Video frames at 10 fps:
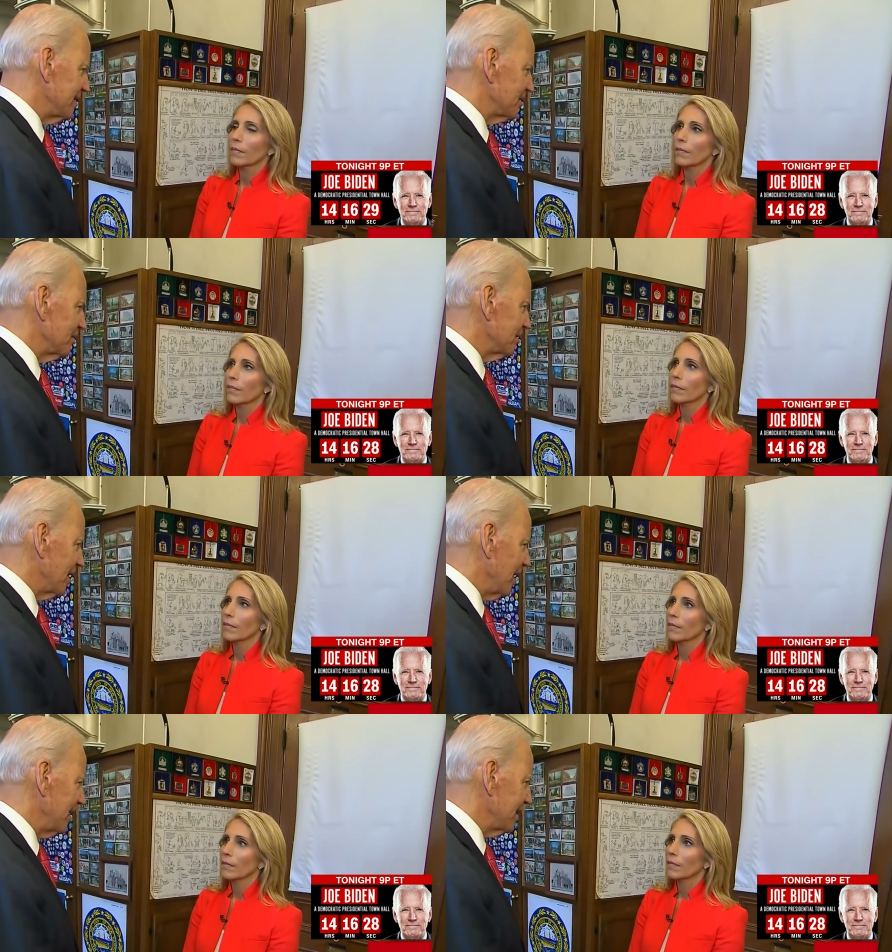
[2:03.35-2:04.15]
Speaker 1: he's a
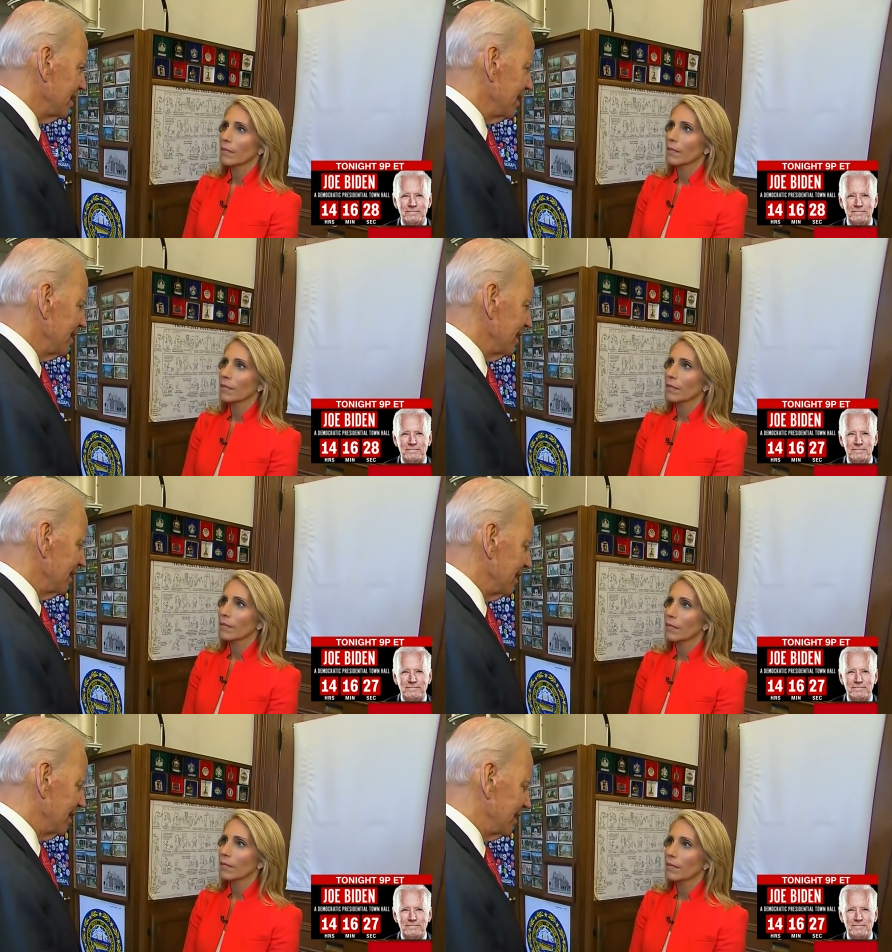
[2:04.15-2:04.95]
good guy.
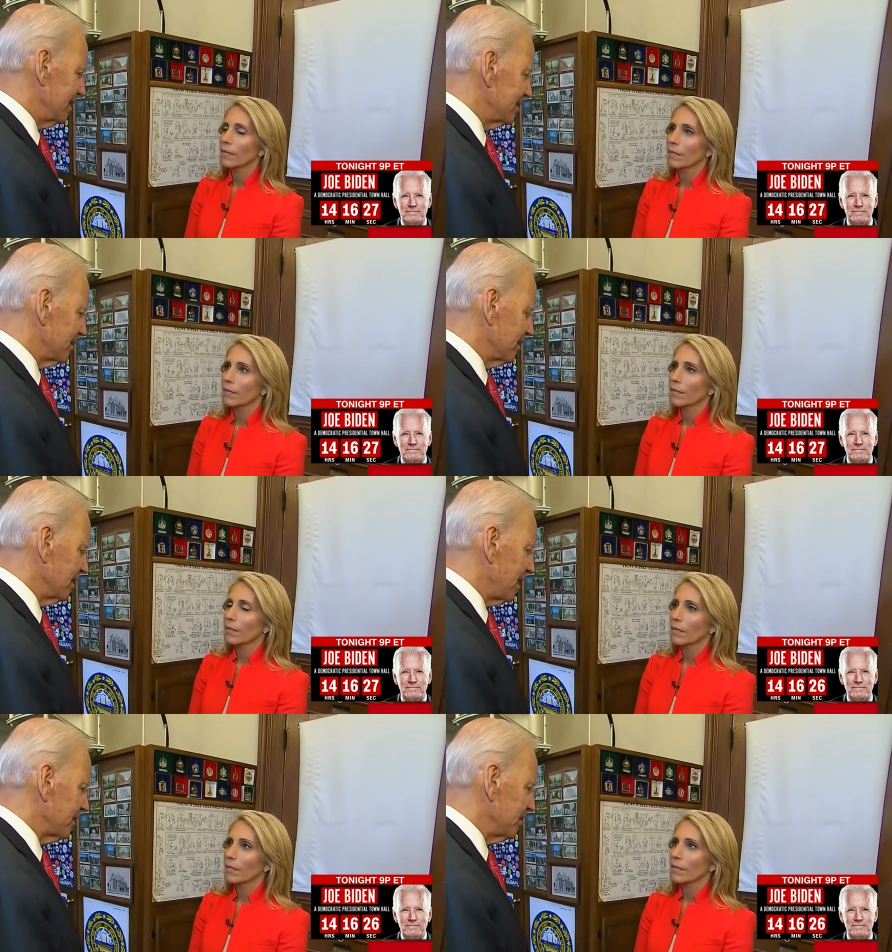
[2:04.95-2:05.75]
Uh, he's done
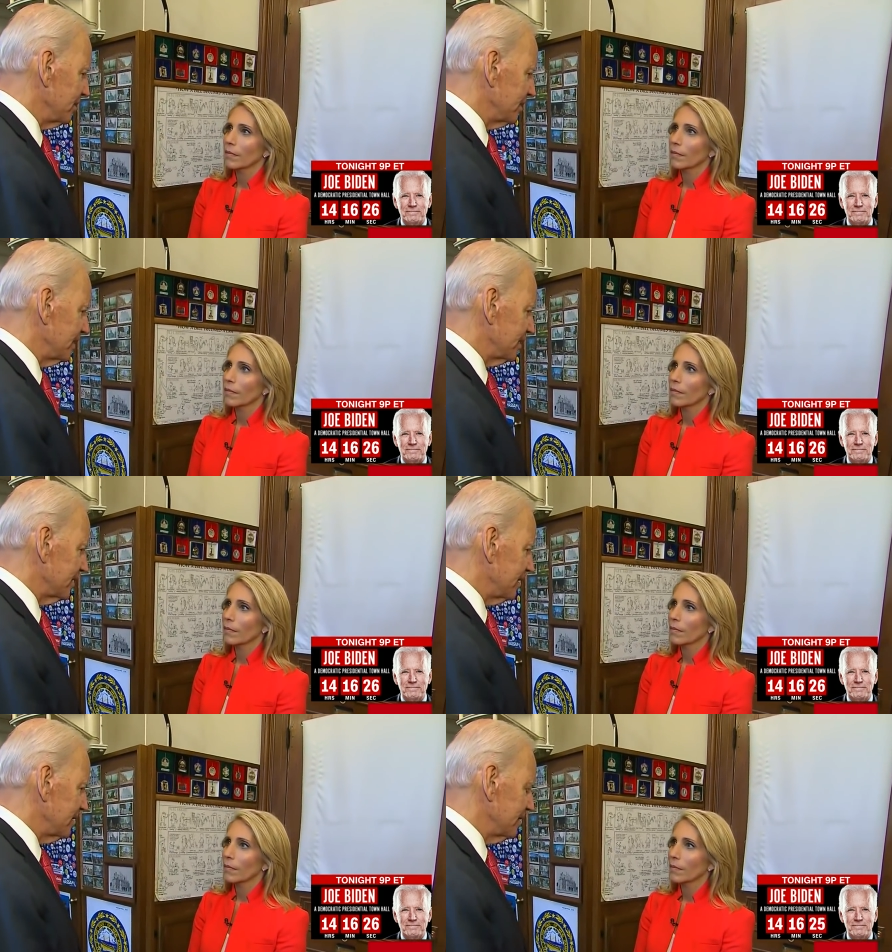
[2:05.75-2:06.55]
a lot of good,
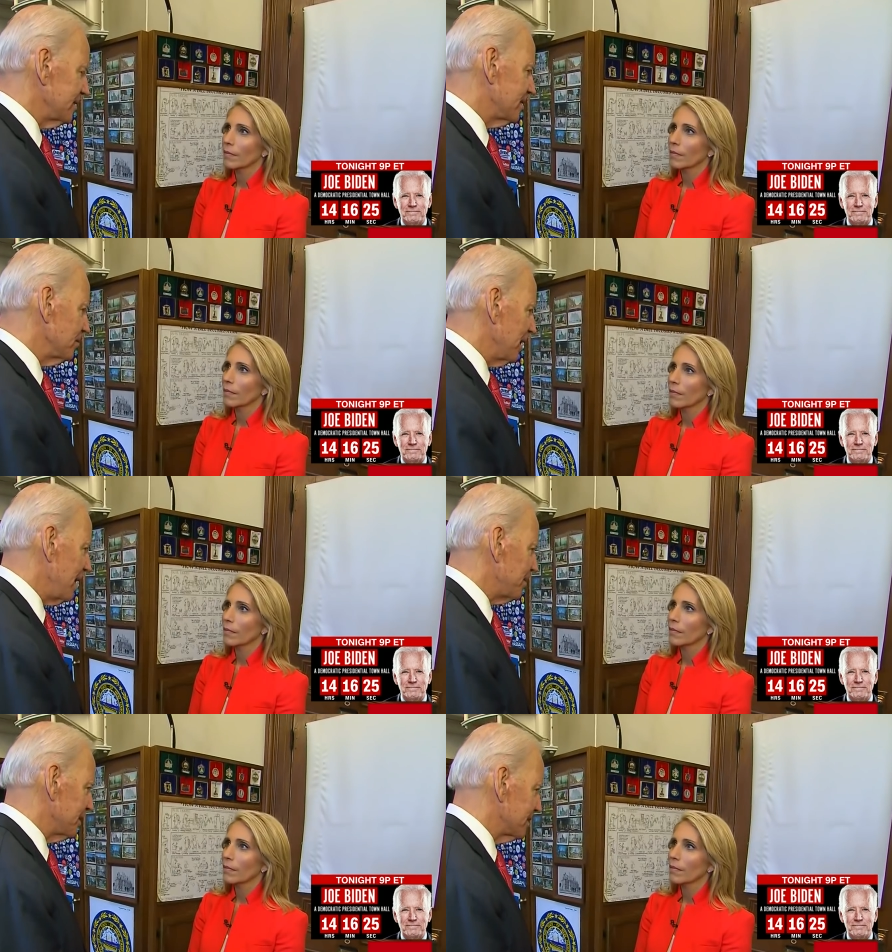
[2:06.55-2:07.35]
and uh, let's see what
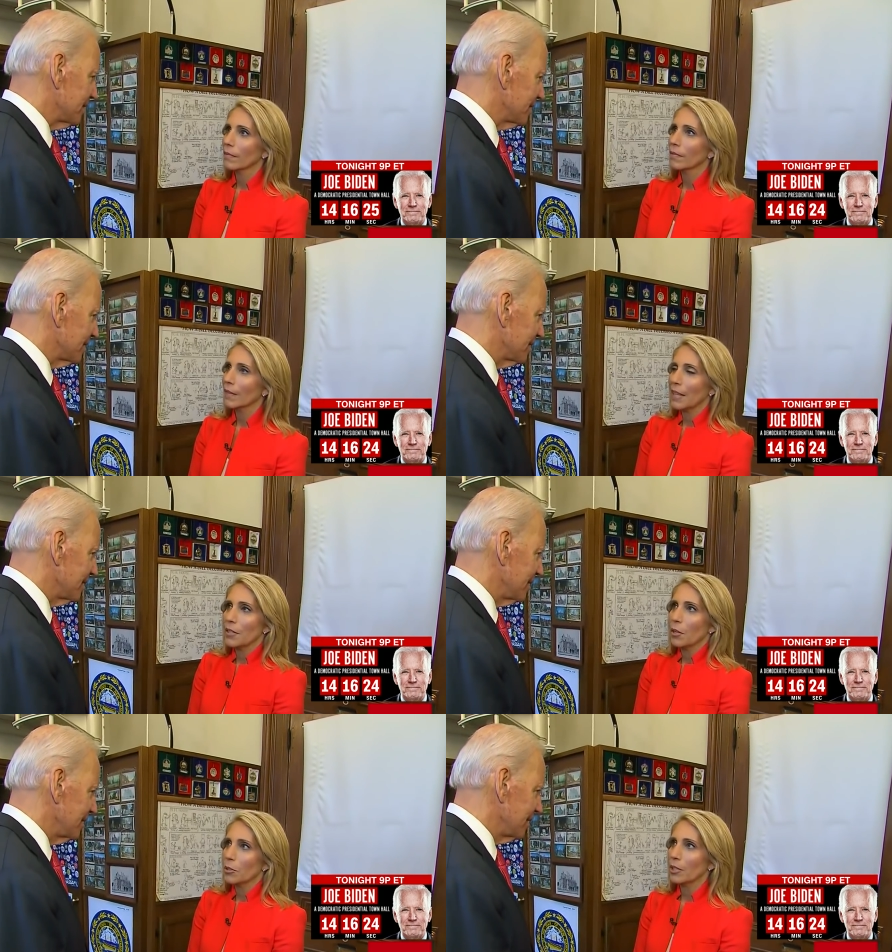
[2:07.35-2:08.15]
happens.
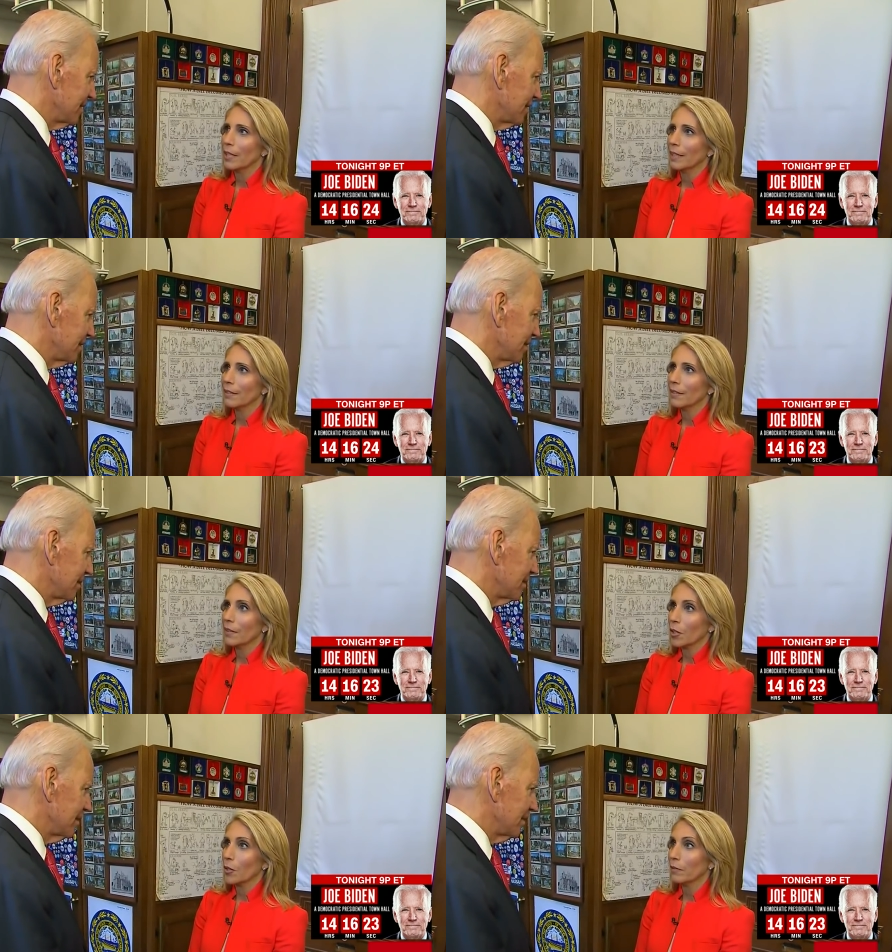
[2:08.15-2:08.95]
Speaker 2: And the notion that
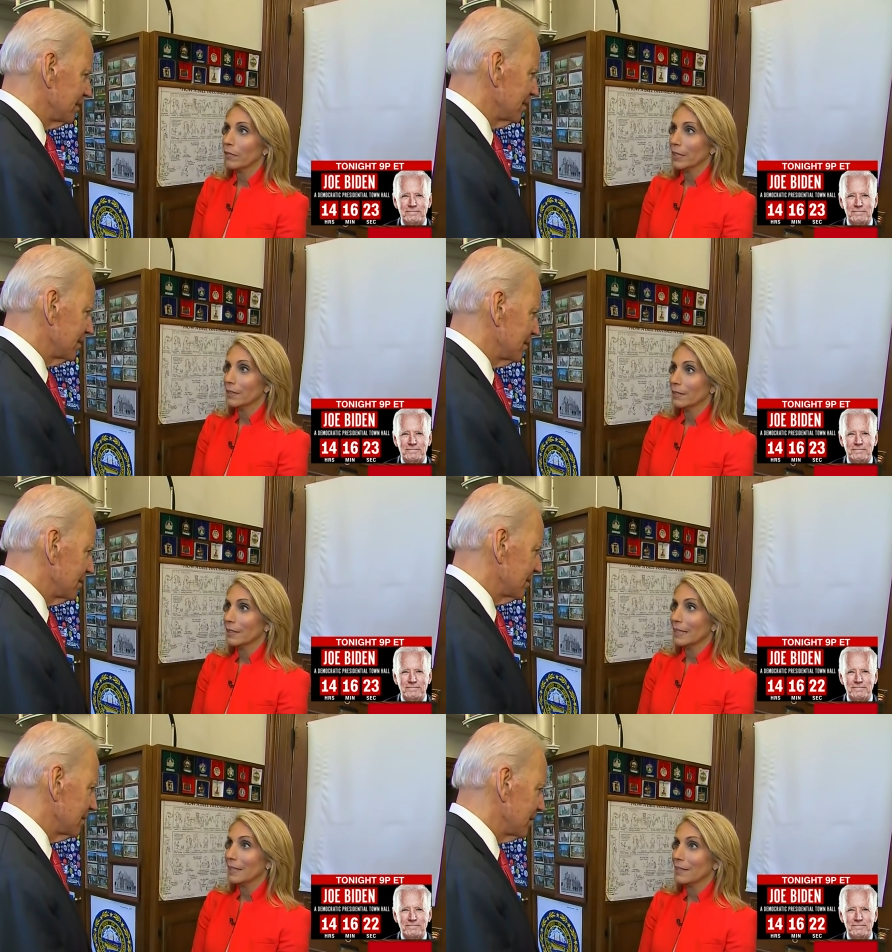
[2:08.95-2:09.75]
the current
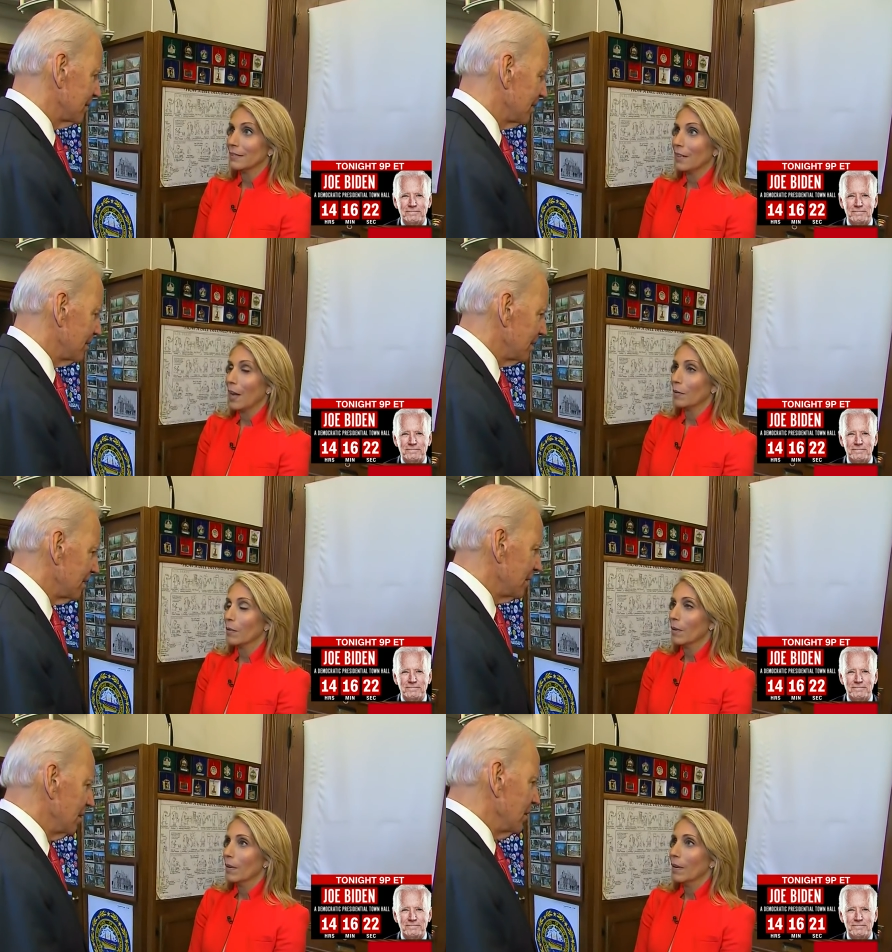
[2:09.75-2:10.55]
field is not
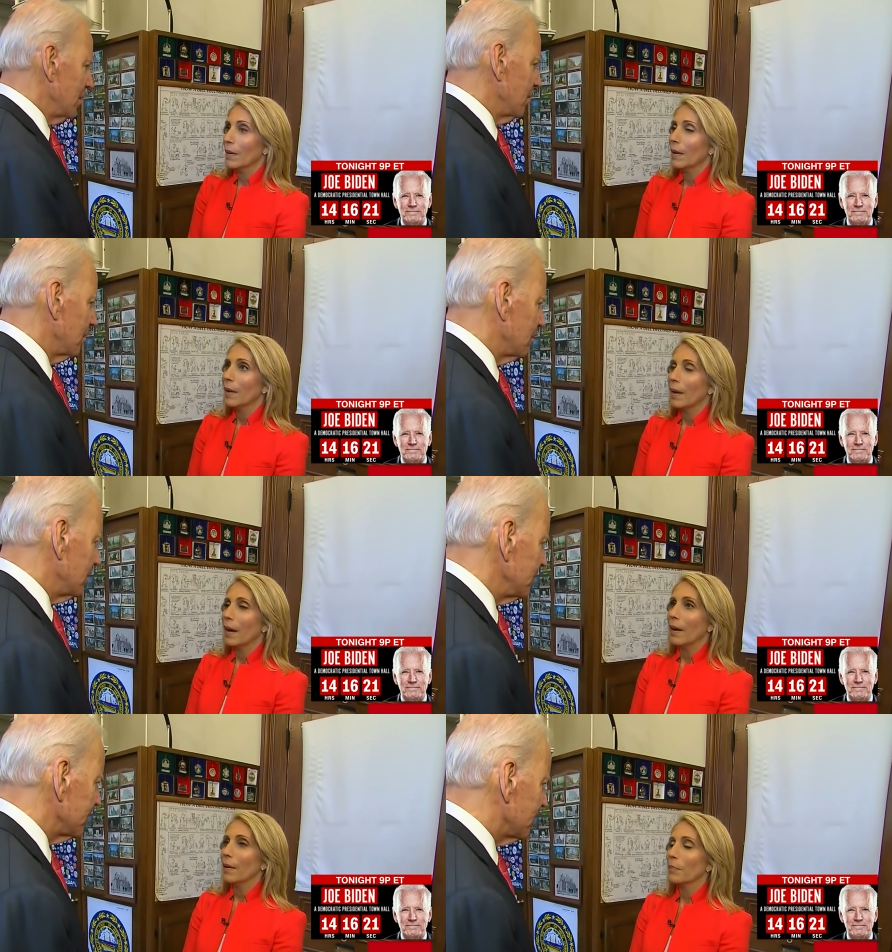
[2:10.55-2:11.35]

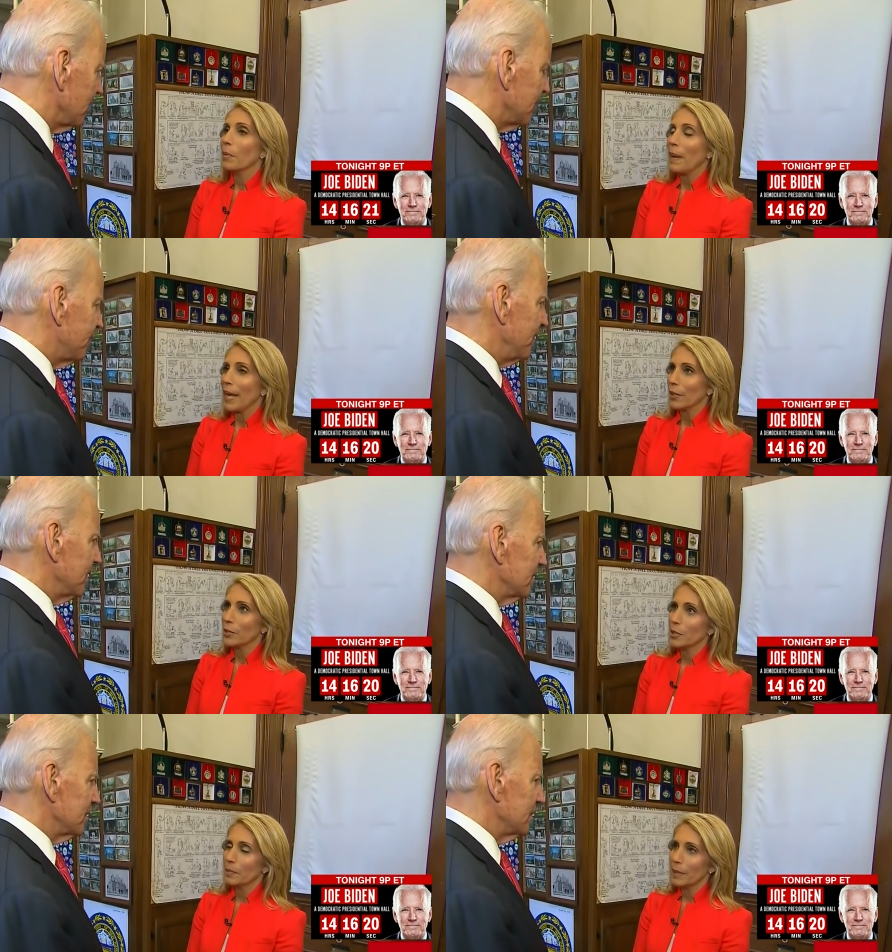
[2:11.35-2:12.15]
well, the current uh, prepared to,